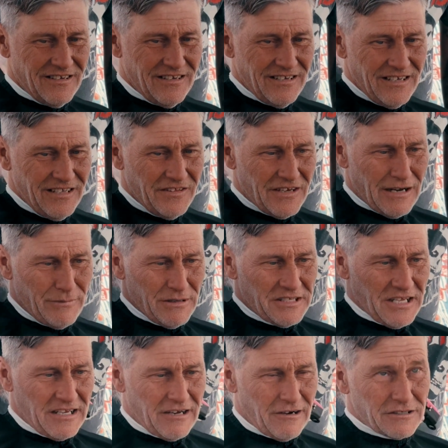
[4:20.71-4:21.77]
And then I've been
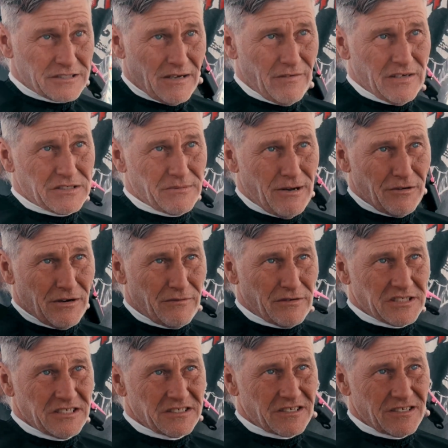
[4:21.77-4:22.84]
taking care of Salvation Mountain ever since.